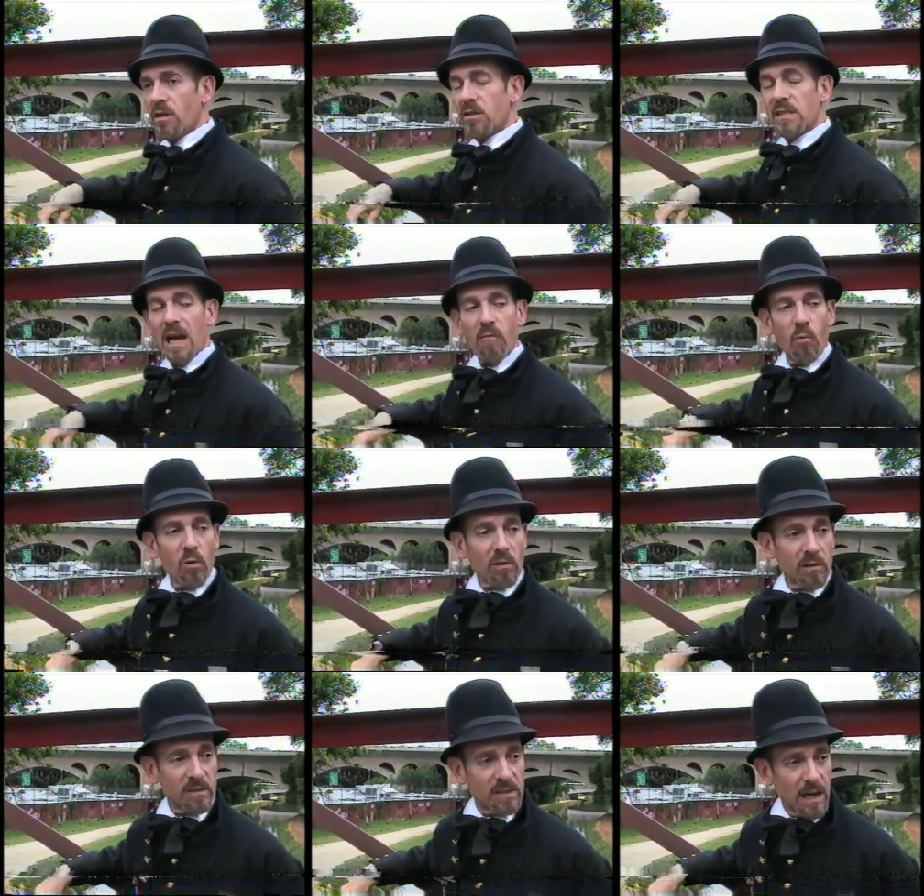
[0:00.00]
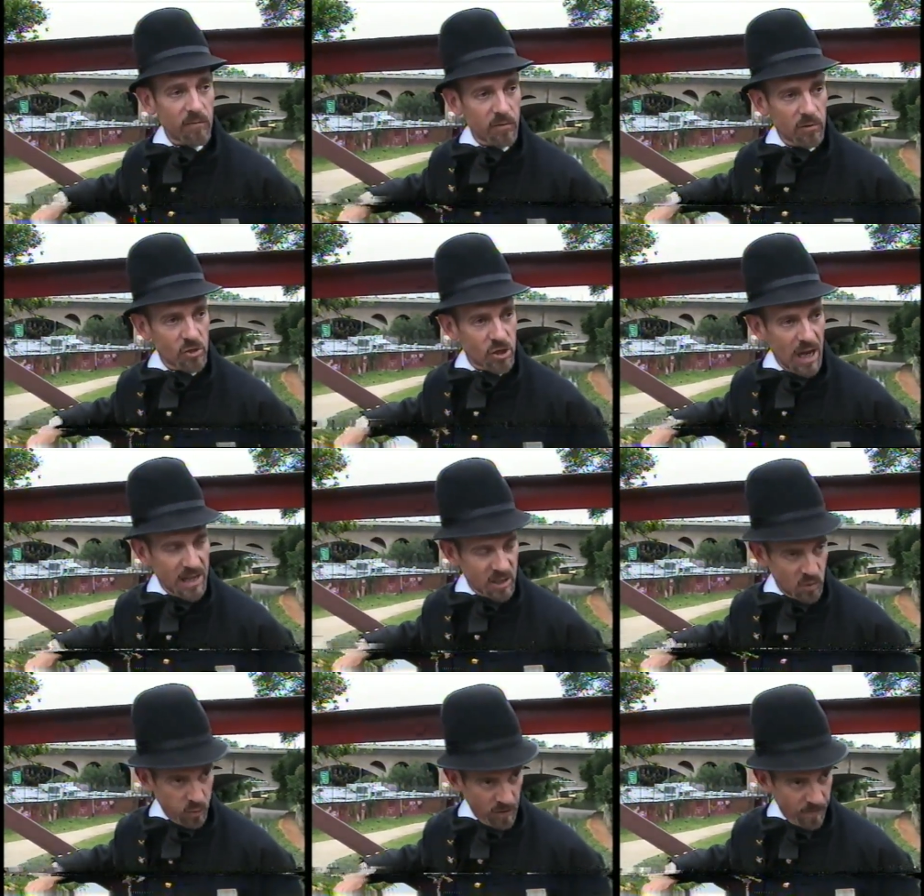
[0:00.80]
Several
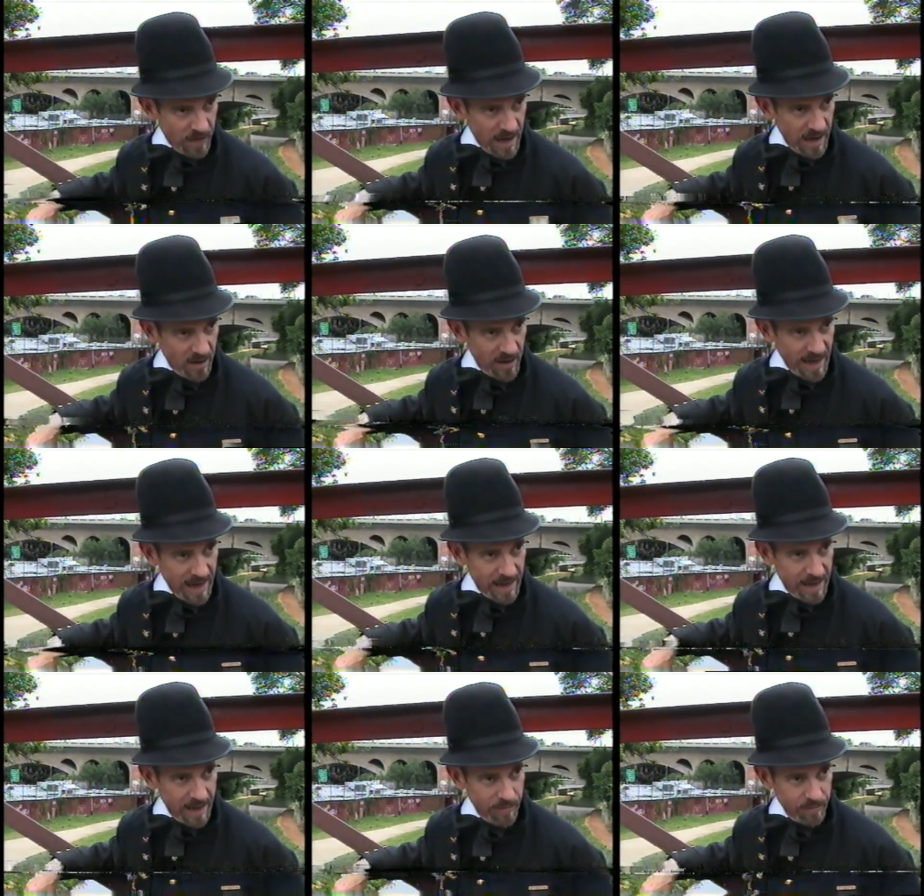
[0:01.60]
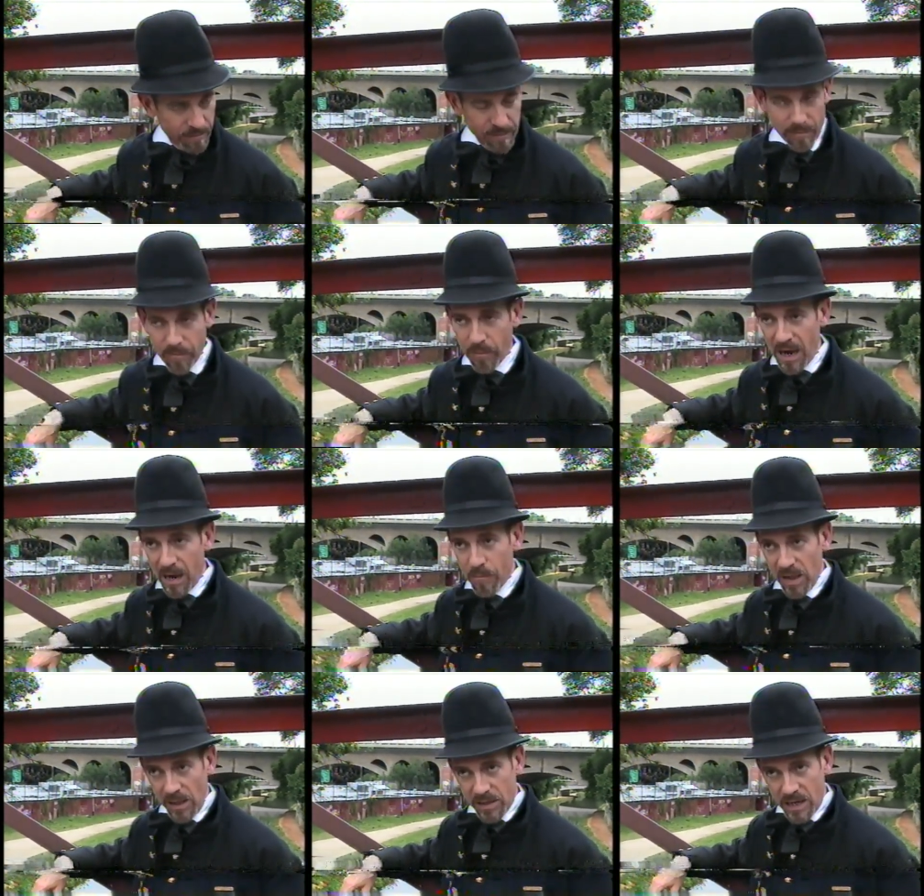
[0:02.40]
shots were fired at him by
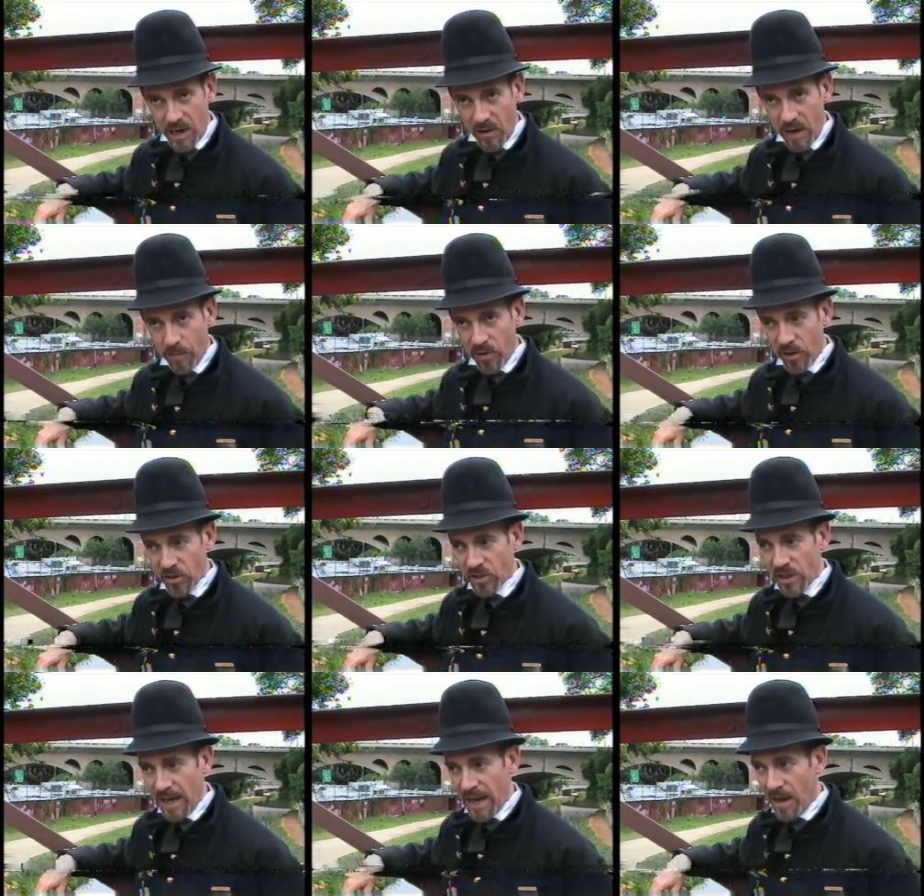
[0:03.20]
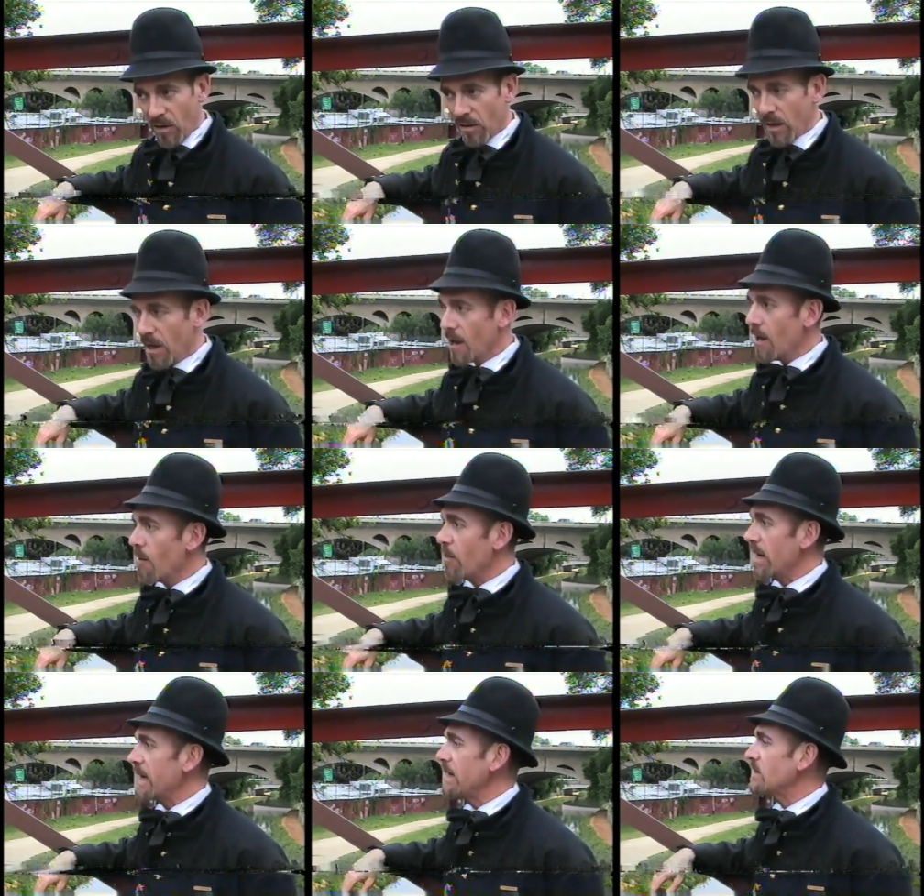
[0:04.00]
military personnel,
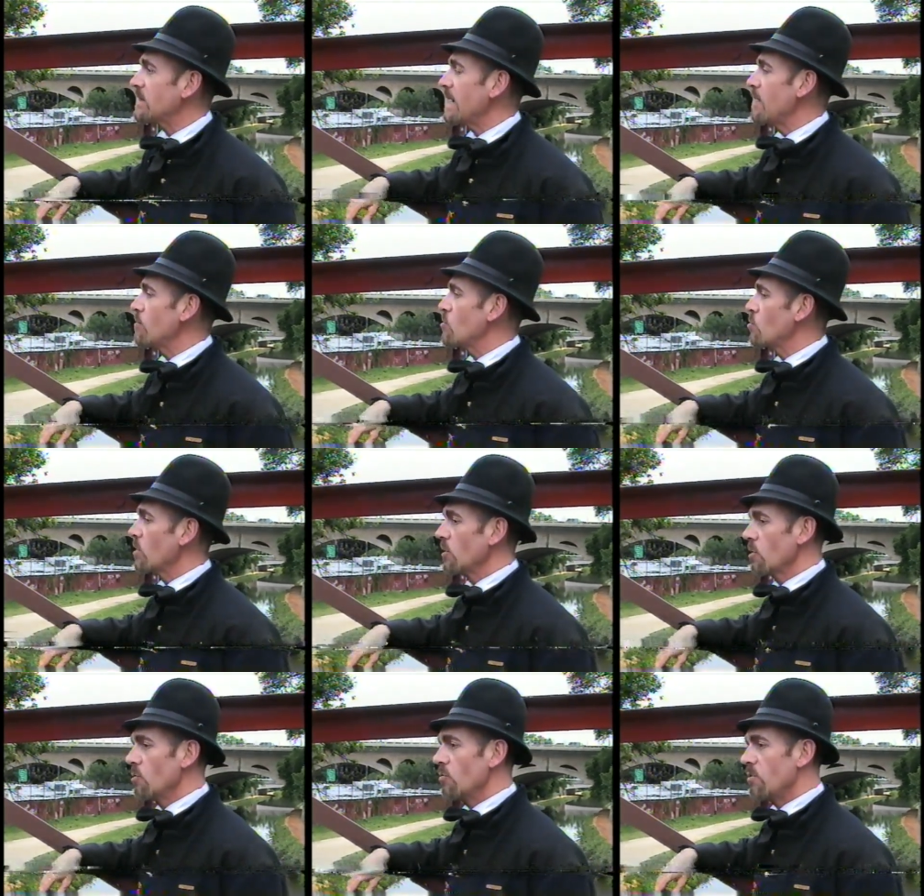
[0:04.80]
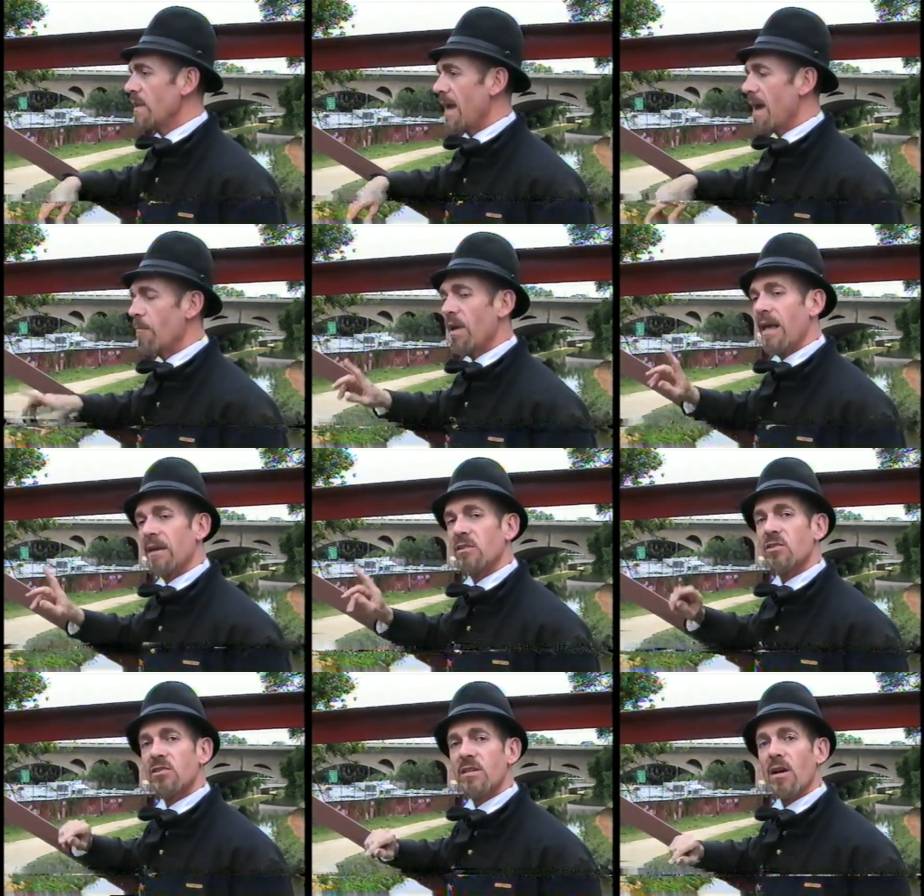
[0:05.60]
but he seemed to elude them and
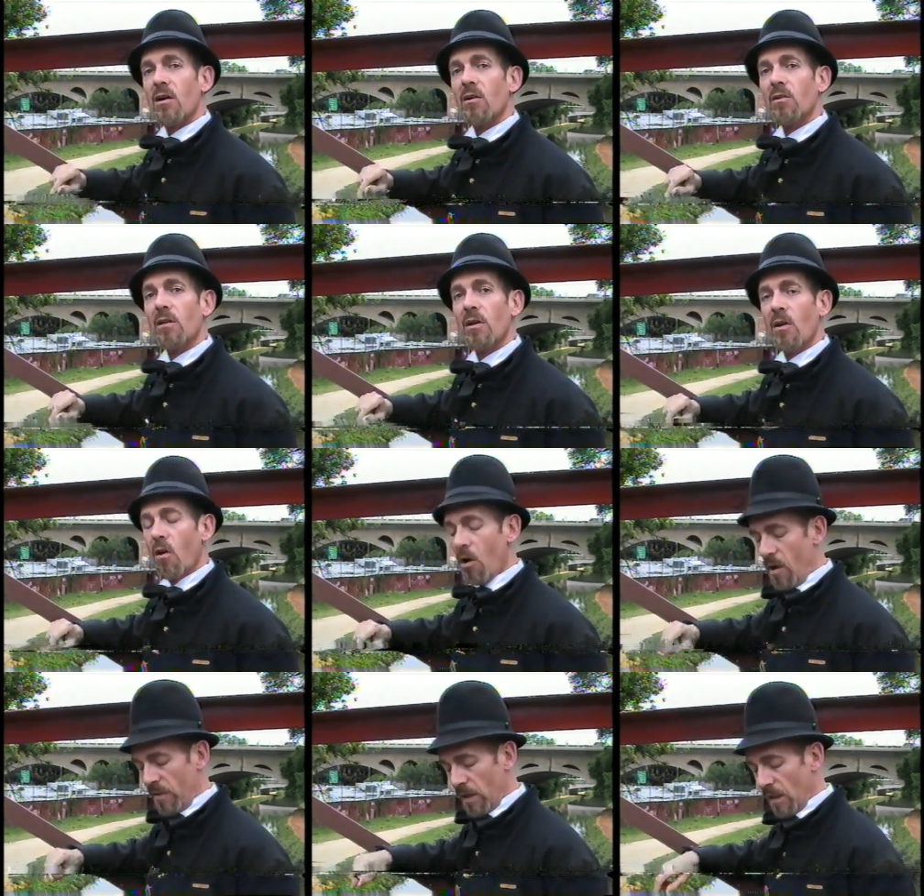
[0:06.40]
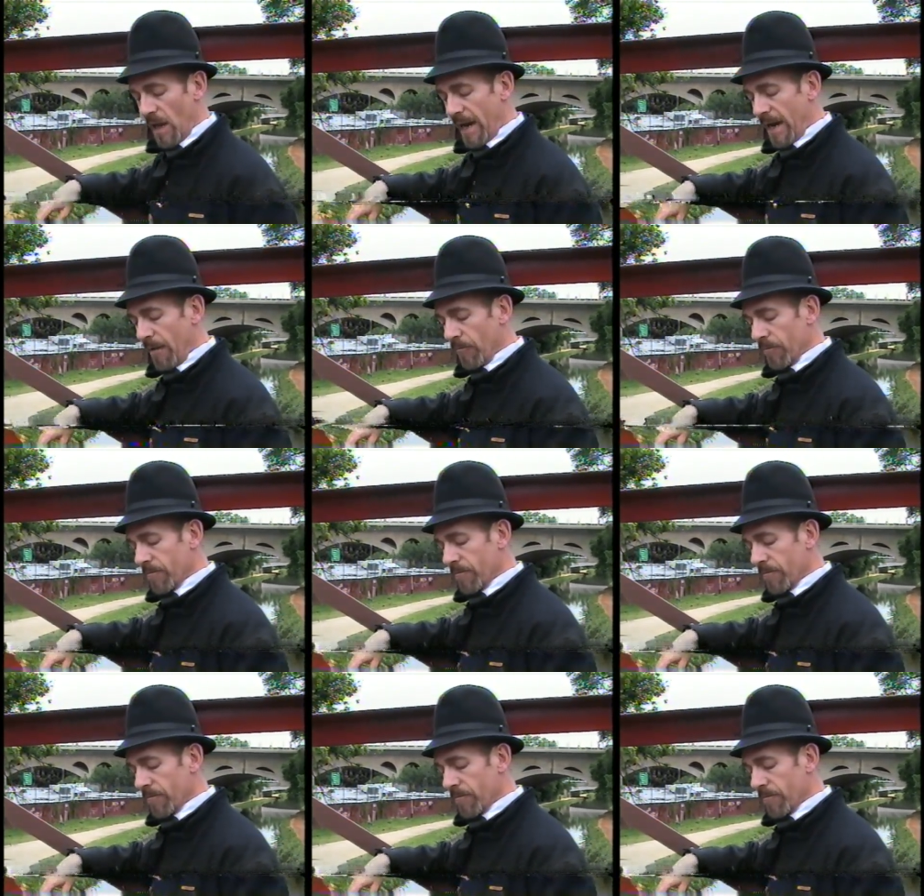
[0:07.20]
is still on the lam.